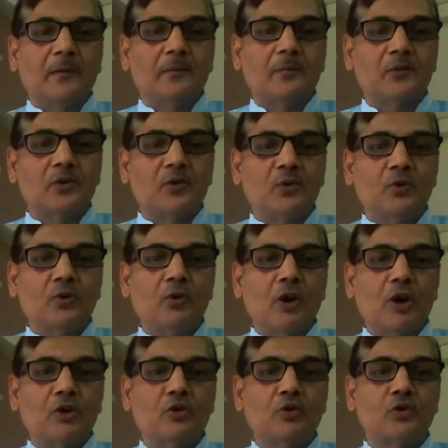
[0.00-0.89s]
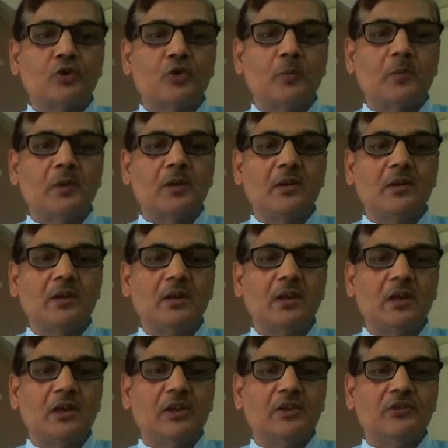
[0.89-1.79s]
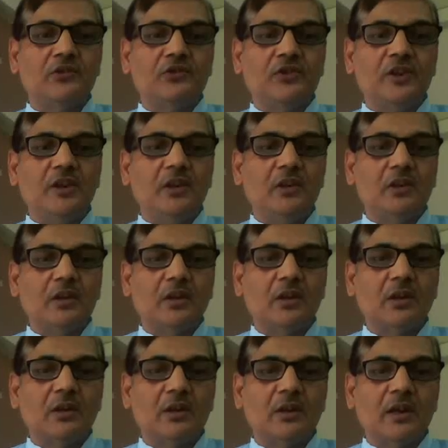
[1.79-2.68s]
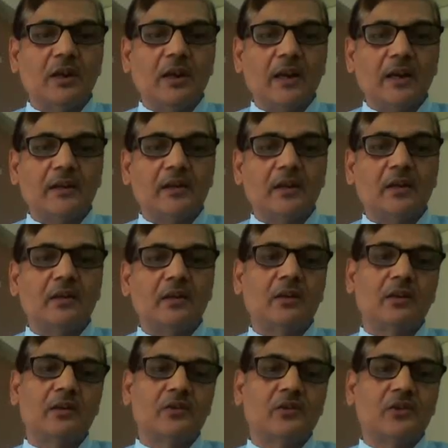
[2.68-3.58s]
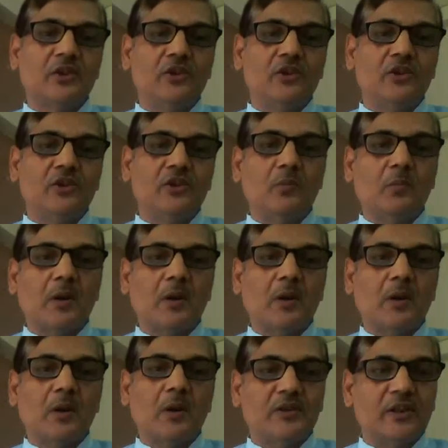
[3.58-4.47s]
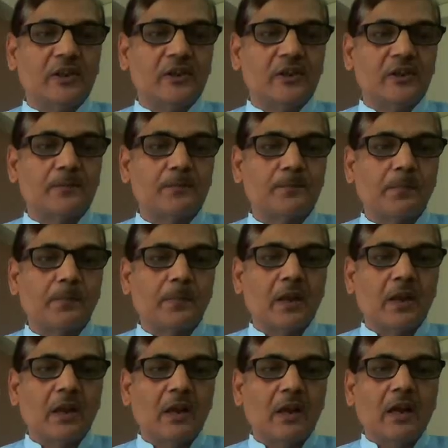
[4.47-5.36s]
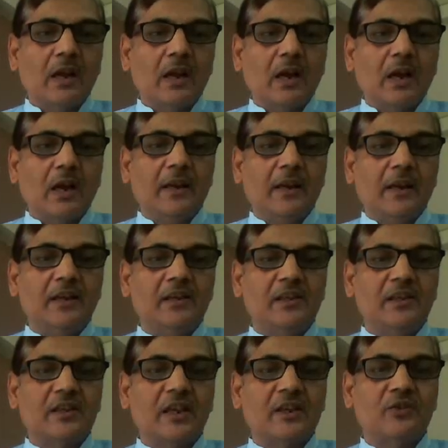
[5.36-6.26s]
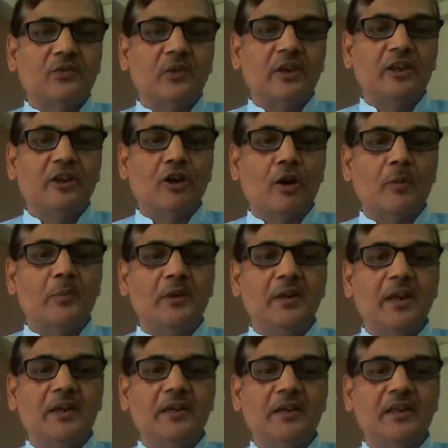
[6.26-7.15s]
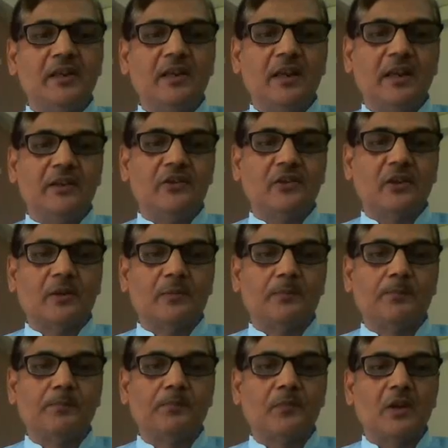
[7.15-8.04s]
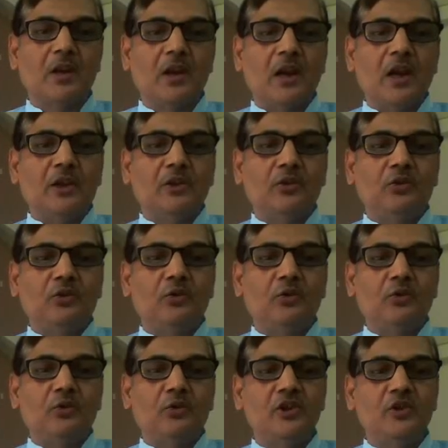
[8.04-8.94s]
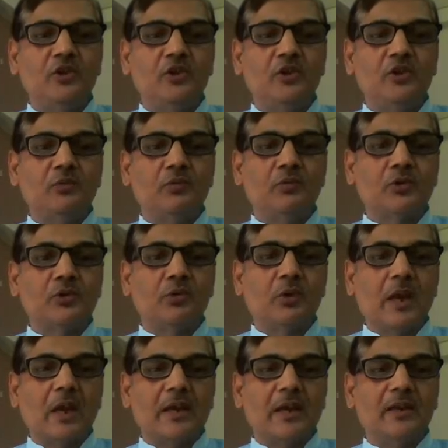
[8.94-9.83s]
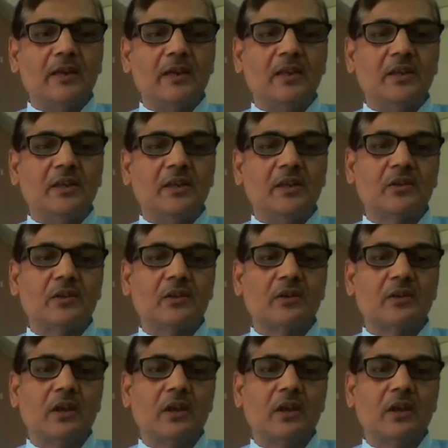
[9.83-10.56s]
pseudo-autosomal gene related syndrome or disease, and it is actually dominant in nature. And those individuals who carry this